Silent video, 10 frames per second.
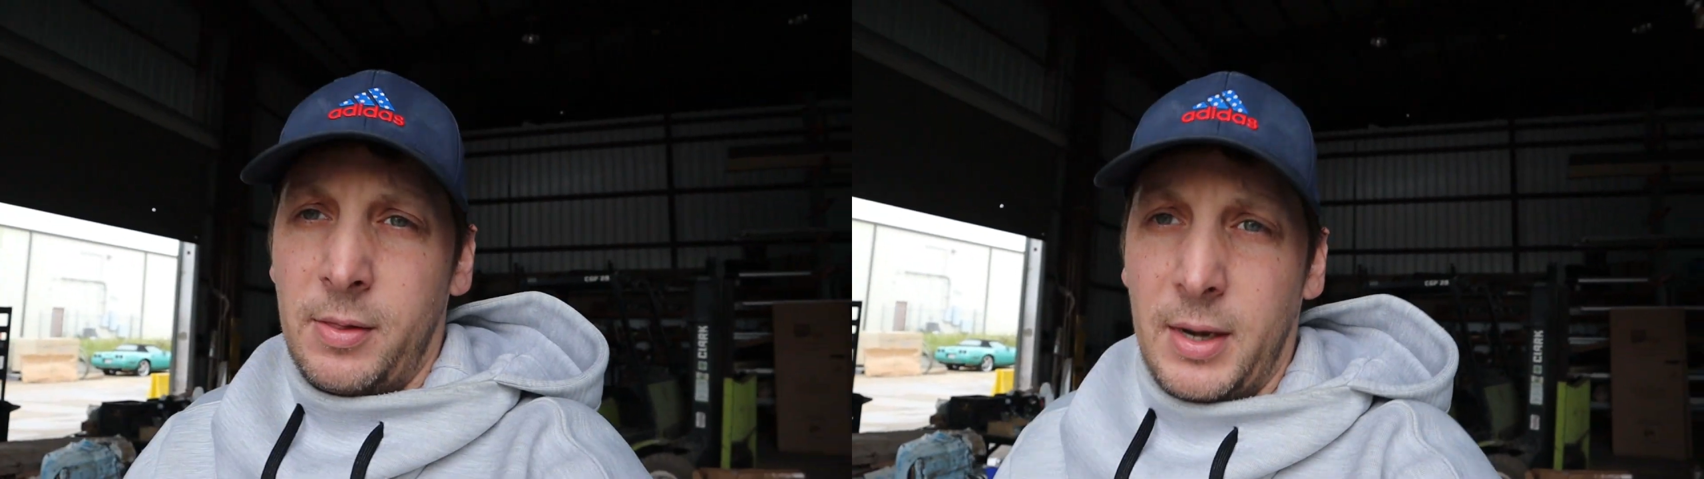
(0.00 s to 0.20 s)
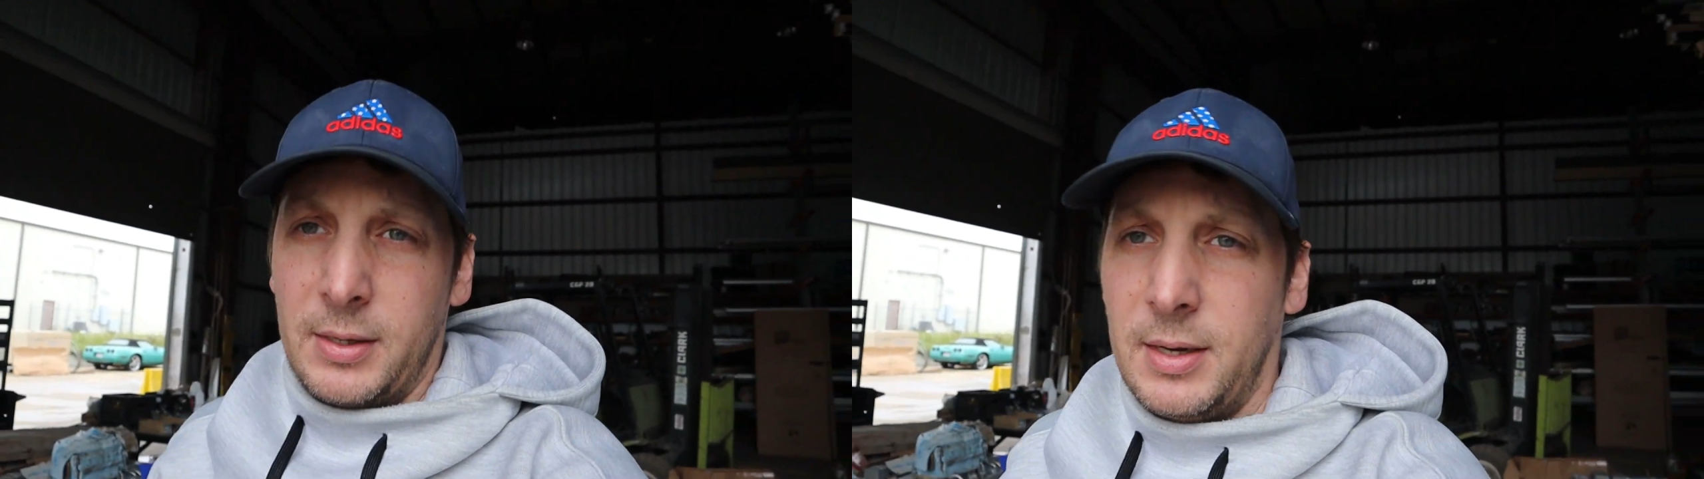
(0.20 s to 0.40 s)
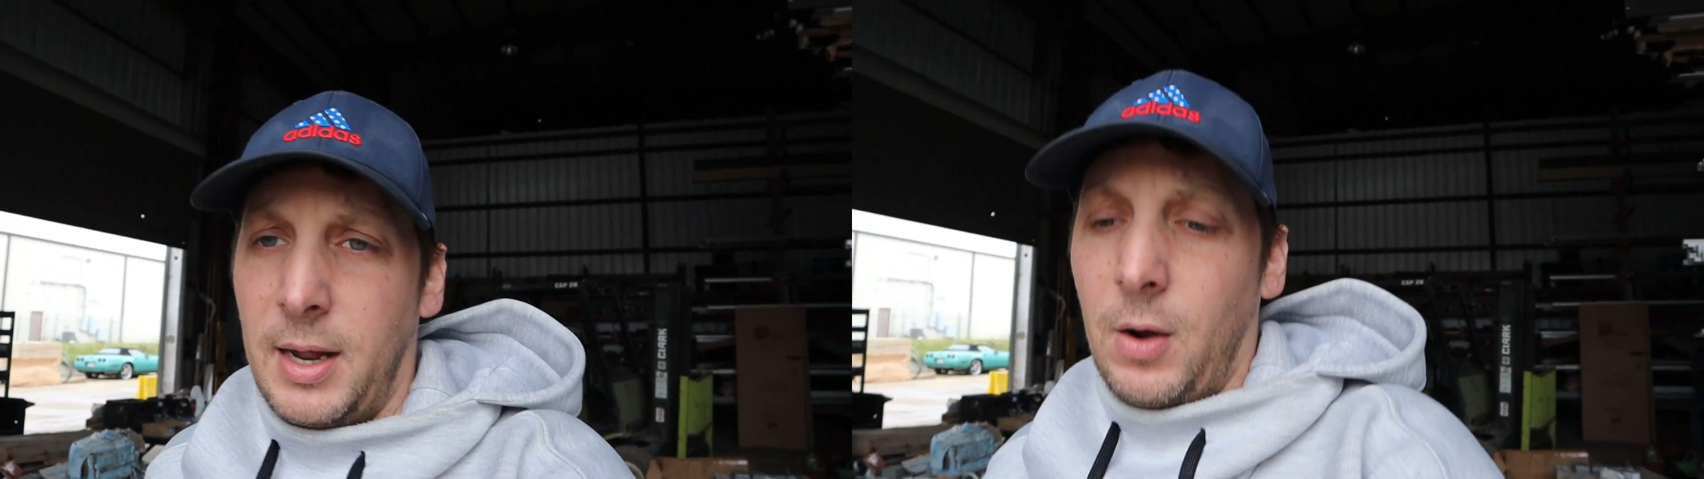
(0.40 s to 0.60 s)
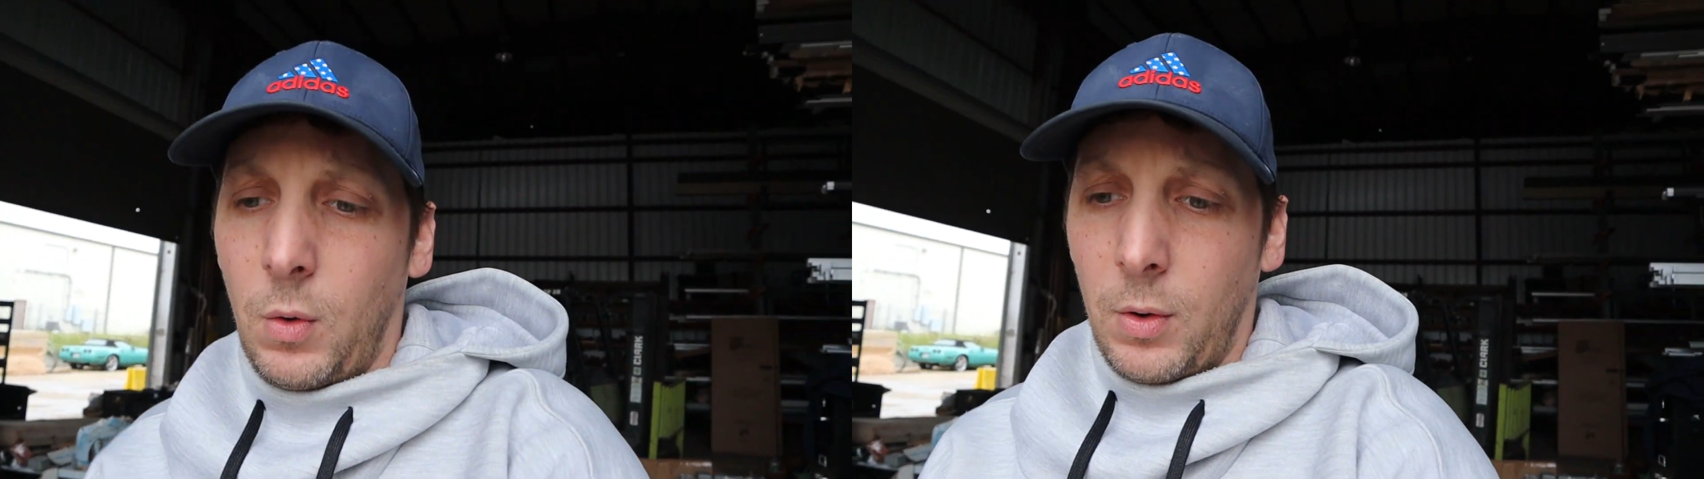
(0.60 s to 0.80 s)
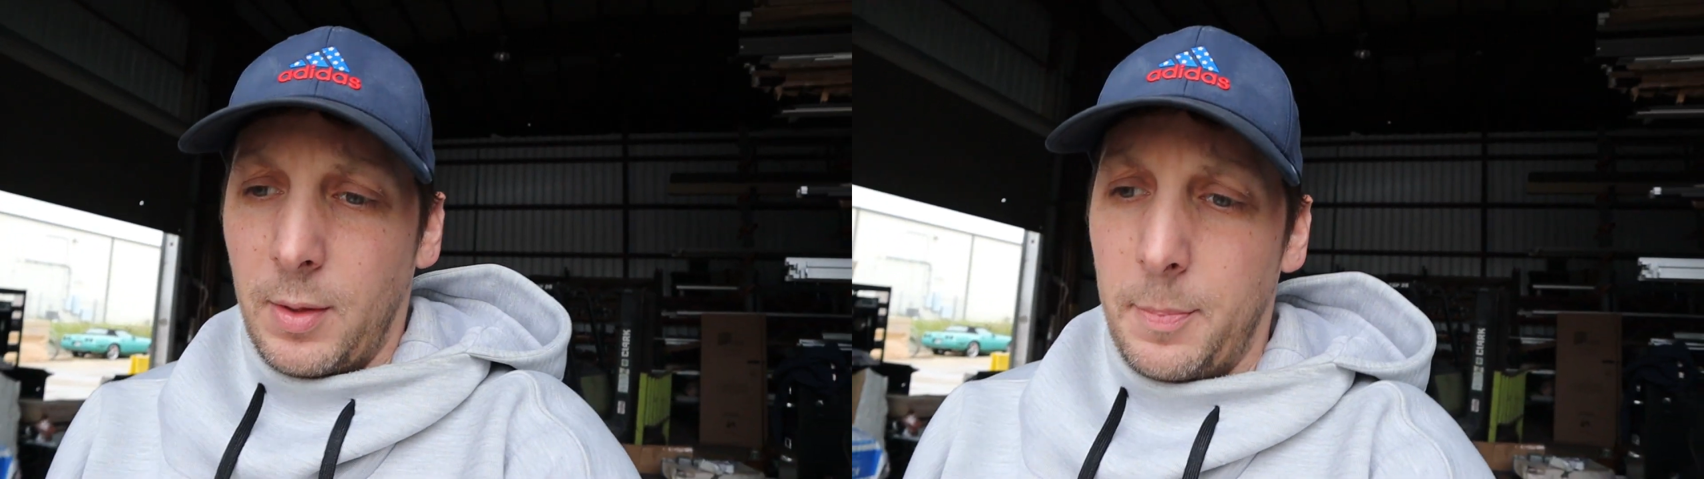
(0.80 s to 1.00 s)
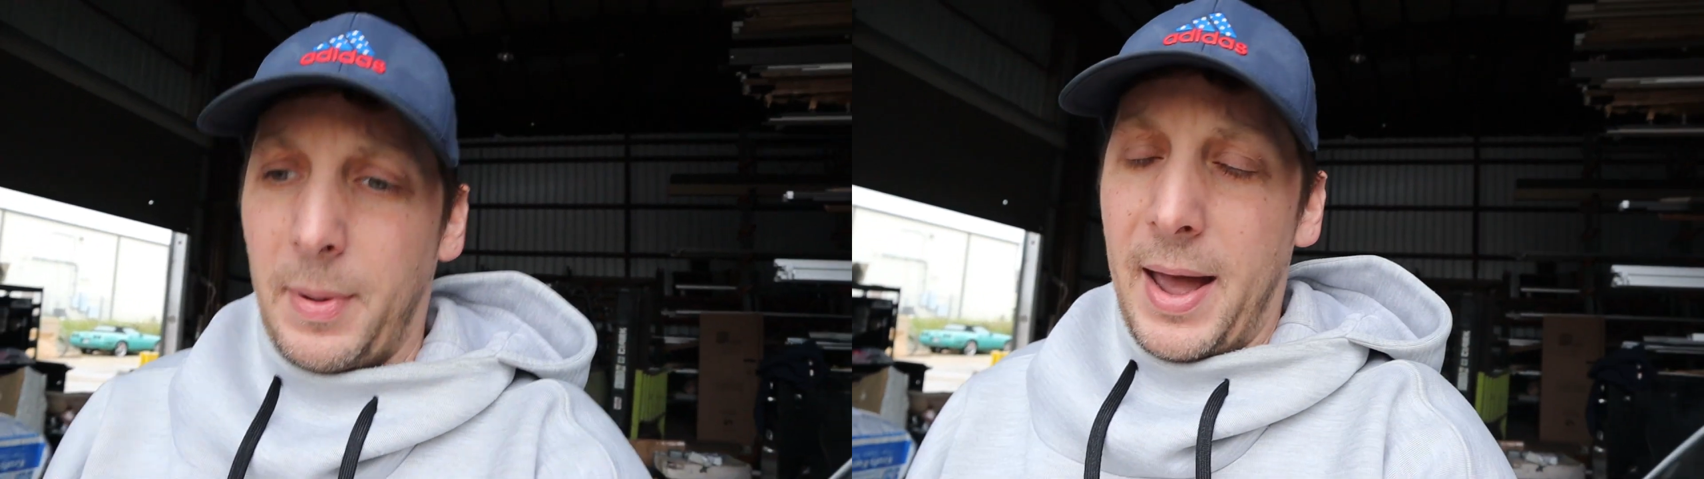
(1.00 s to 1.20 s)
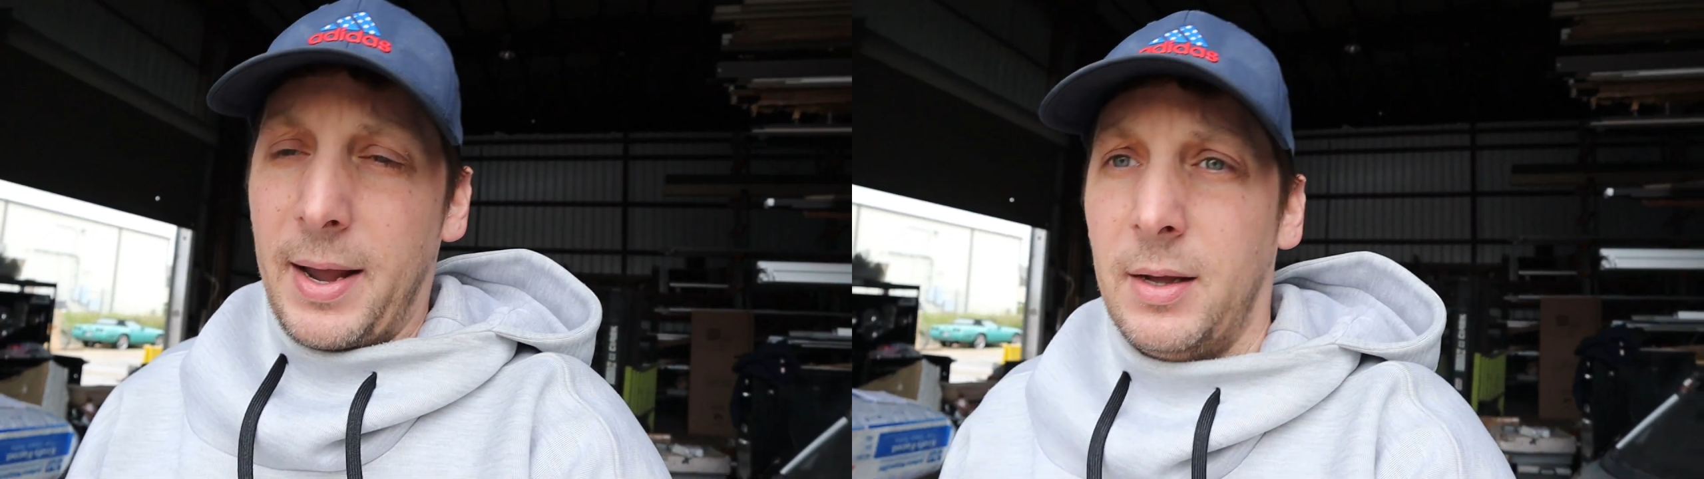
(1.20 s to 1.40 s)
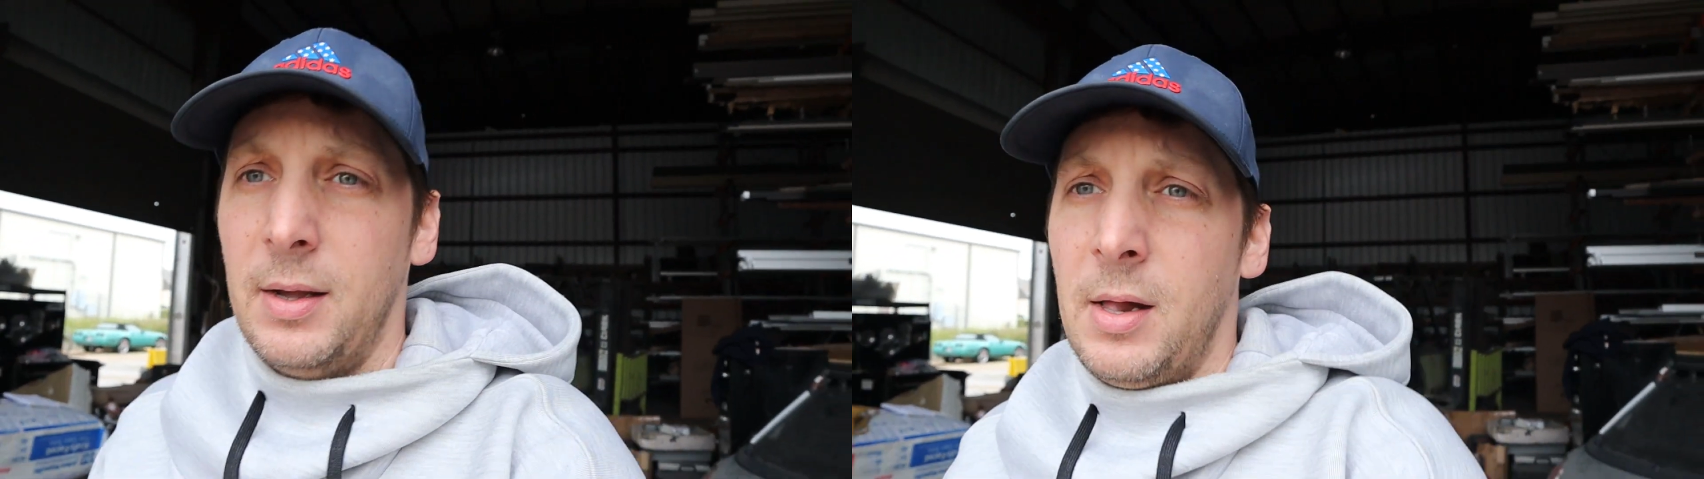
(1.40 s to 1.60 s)
that is now on the
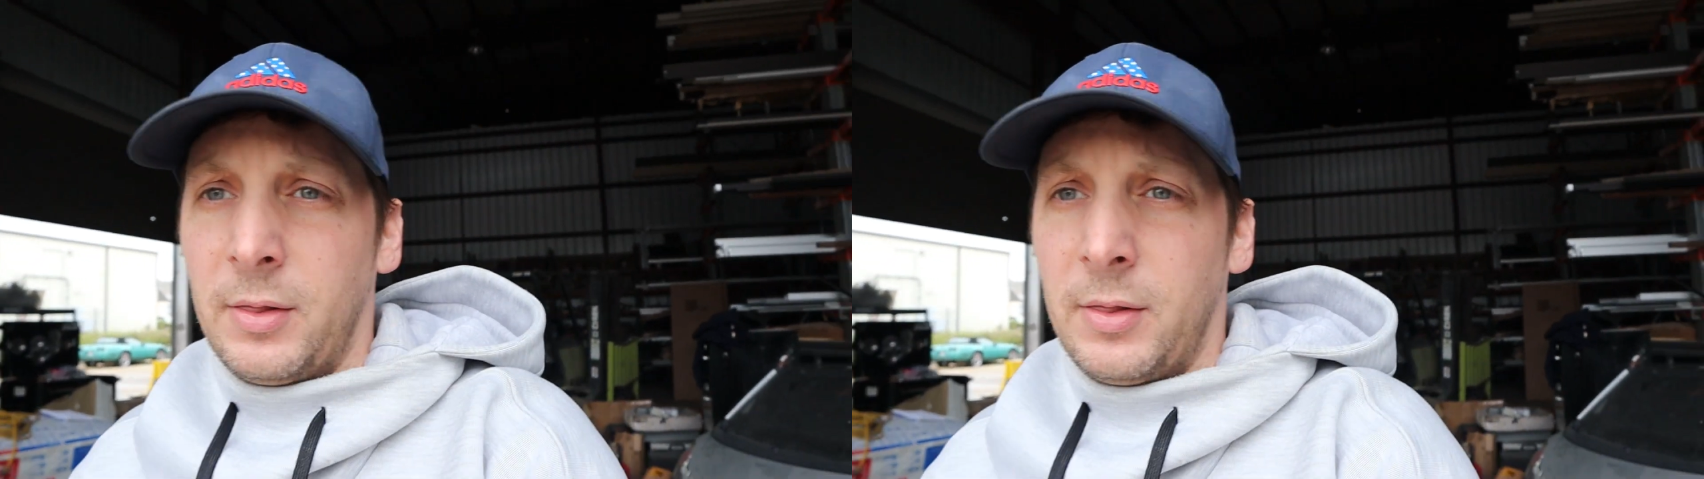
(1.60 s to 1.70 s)
back.